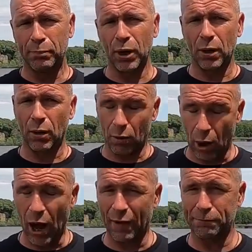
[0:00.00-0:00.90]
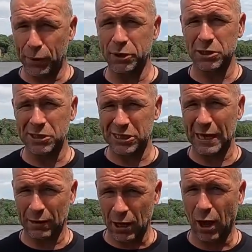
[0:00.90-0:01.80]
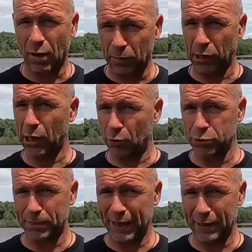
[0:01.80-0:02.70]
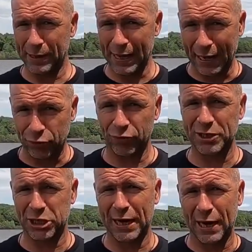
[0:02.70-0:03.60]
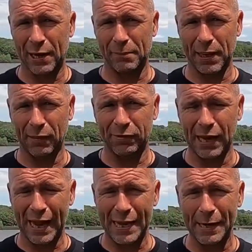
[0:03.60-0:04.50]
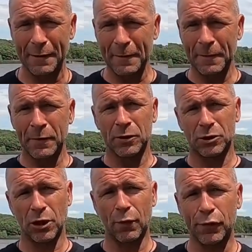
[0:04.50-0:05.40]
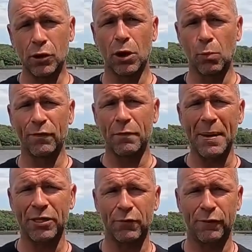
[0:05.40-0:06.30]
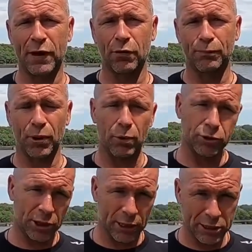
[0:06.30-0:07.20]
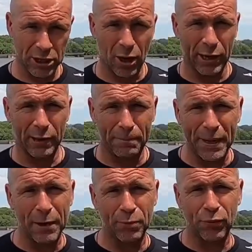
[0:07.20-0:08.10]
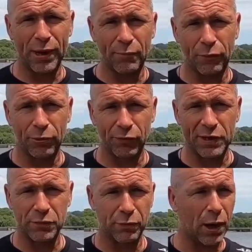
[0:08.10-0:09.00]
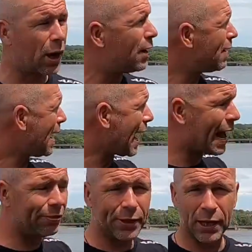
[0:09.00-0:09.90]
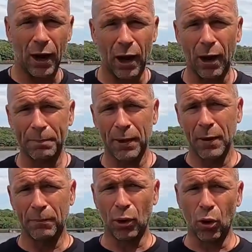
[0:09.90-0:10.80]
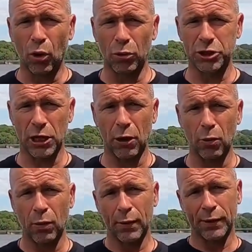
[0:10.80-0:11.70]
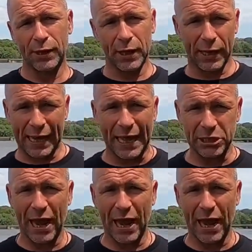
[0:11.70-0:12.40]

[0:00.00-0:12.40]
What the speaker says: But I've personally seen carp loads bigger than that, crashing out in the middle of the lake. So if you come with a method feeder approach, you're going to target the bigger bream from the reservoir and the carp, but also you're going to catch